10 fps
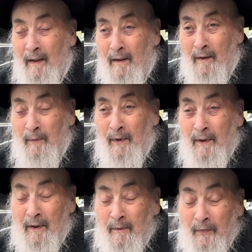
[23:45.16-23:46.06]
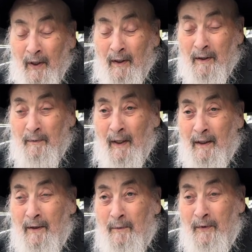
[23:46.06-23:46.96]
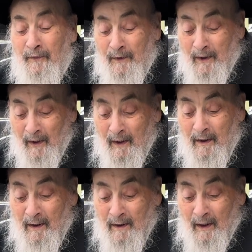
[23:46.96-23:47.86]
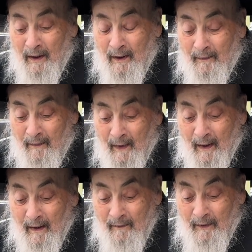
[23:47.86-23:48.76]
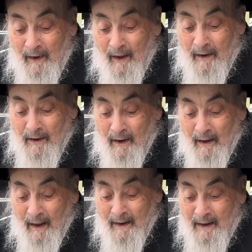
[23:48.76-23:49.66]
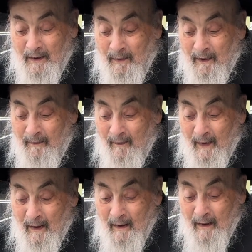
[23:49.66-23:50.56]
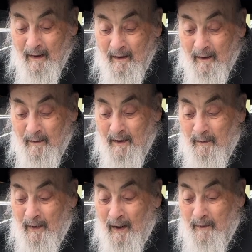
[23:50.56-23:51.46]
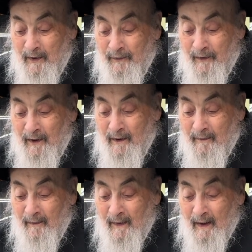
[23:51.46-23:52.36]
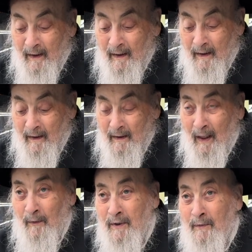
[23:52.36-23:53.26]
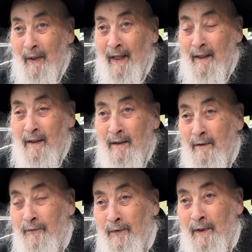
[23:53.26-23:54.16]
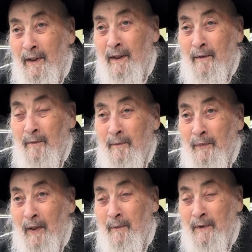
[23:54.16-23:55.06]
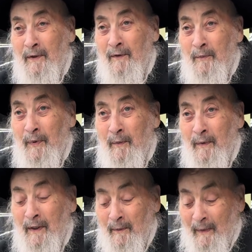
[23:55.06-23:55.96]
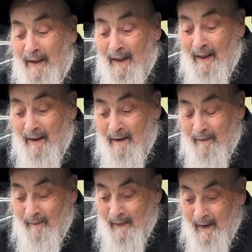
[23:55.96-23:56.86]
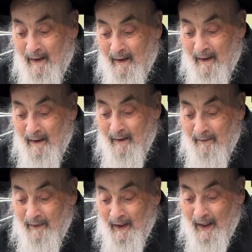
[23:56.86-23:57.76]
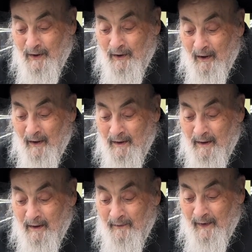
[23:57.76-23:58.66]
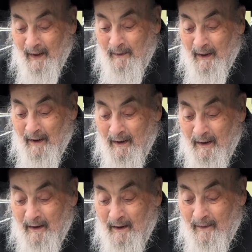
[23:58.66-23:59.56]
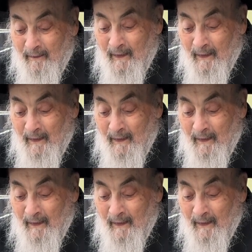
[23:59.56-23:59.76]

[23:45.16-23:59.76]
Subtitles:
The bracha is mainly for the oil Torah. V'lei l'tzarech atziba k'may b'tfilah. That was made for the purpose of the people that may need it. V'yesh brachos l'devrei b'chatchila,